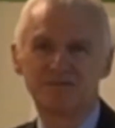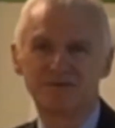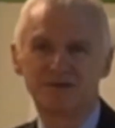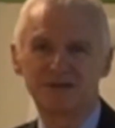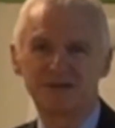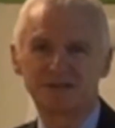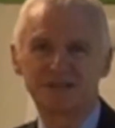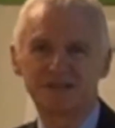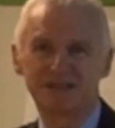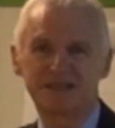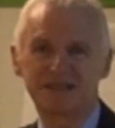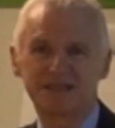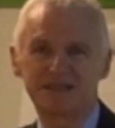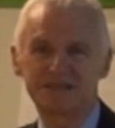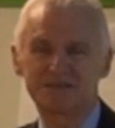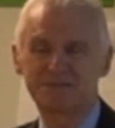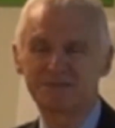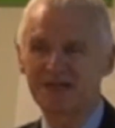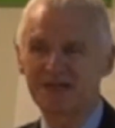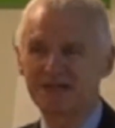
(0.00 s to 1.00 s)
one can
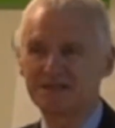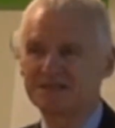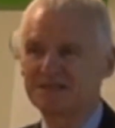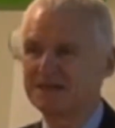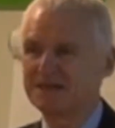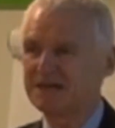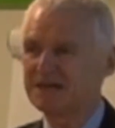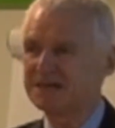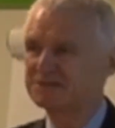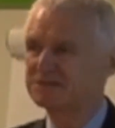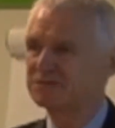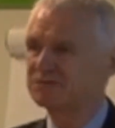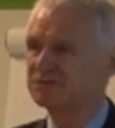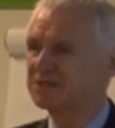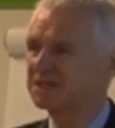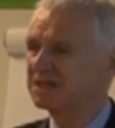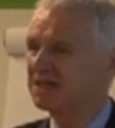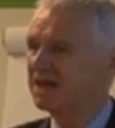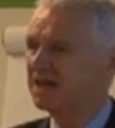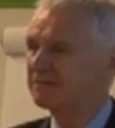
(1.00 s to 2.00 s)
expect, as
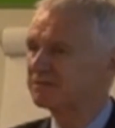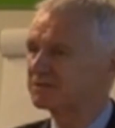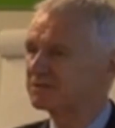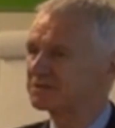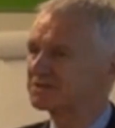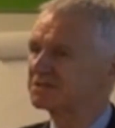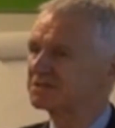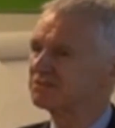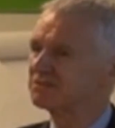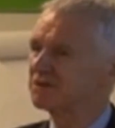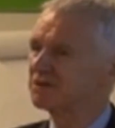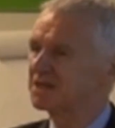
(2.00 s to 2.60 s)
already happens,